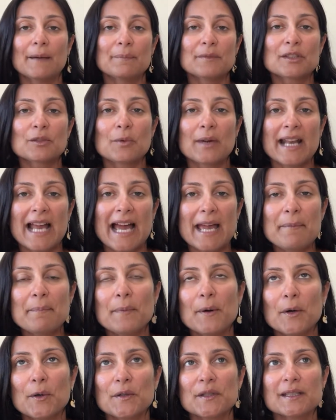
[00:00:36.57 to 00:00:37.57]
So when I
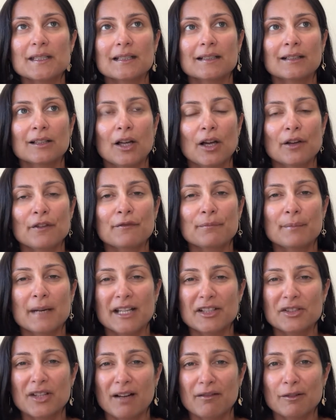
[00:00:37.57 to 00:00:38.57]
post a lot of my
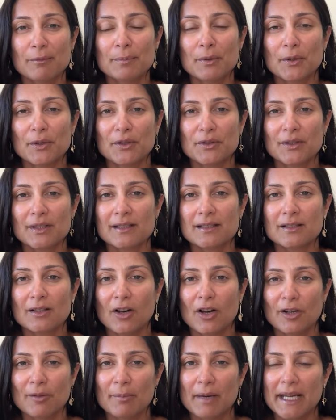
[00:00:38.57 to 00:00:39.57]
travel portraits
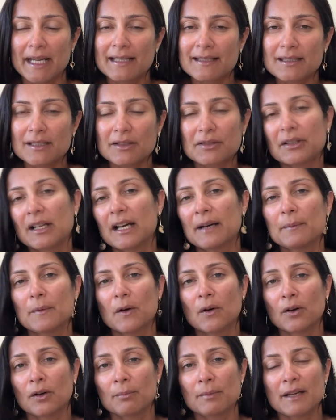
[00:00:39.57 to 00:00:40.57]
on my Instagram
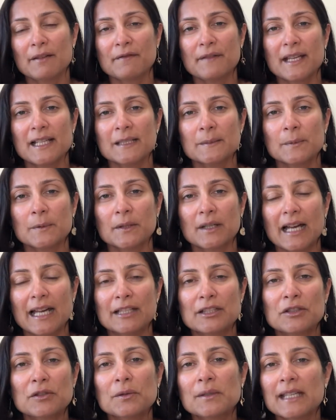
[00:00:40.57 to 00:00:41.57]
or on my Facebook, I
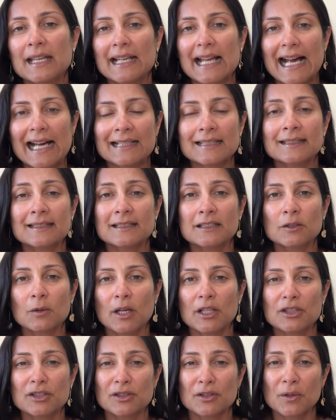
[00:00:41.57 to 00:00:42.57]
do get asked this
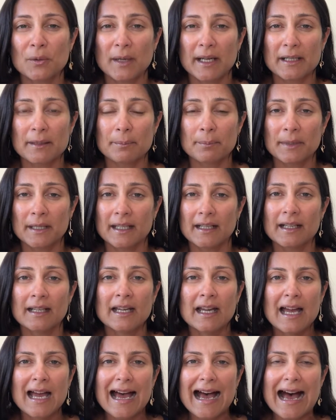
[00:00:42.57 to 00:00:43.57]
question quite a bit.
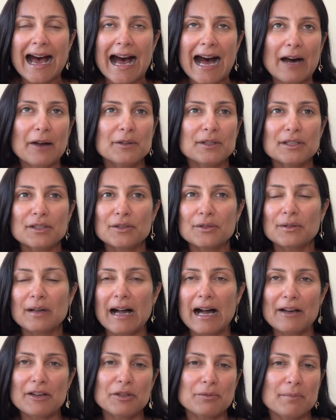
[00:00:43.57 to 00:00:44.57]
How do
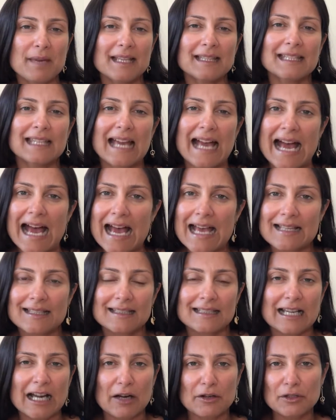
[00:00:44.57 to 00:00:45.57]
you make the
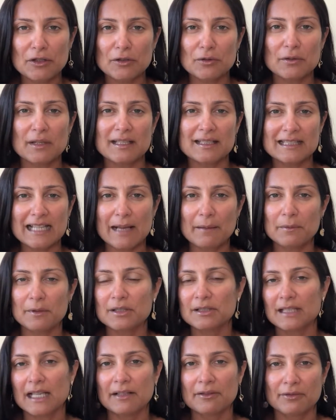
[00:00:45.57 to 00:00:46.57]
ask? How do you
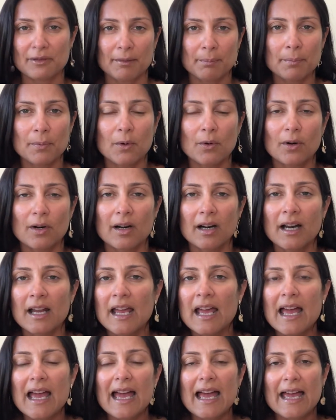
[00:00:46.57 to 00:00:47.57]
establish that rapport?
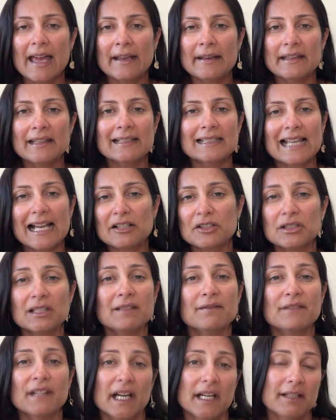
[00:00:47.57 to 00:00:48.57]
And it's
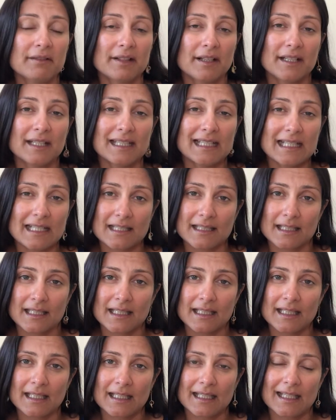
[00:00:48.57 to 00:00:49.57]
actually very, very
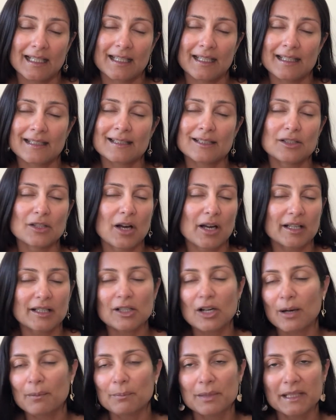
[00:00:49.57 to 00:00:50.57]
easy. It's not a
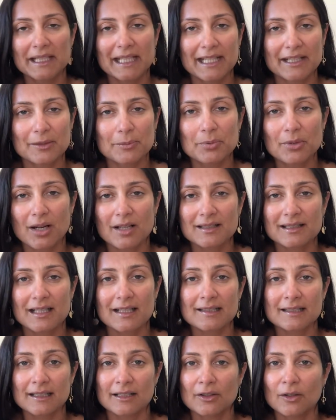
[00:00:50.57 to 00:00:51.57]
complicated
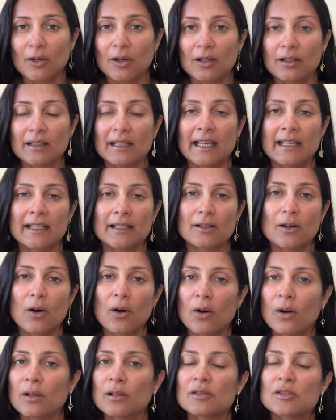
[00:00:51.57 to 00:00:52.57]
process at all, and it
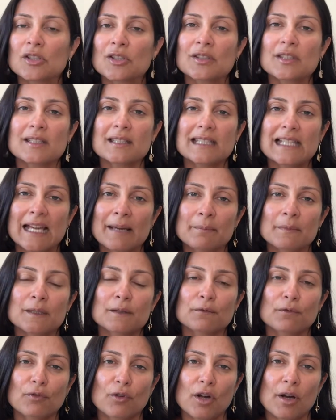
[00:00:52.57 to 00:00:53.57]
all just stems
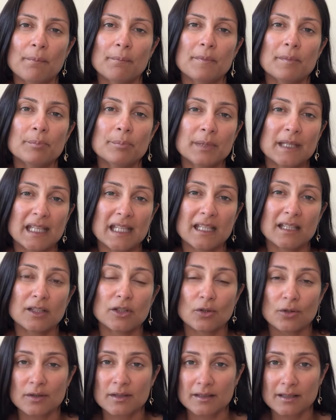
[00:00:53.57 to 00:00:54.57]
from being
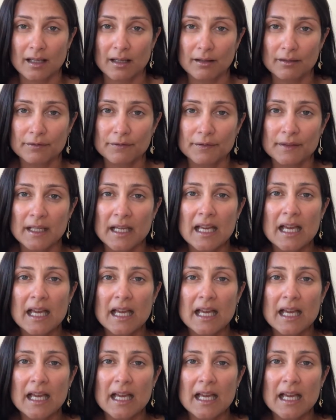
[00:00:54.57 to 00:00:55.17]
yourself.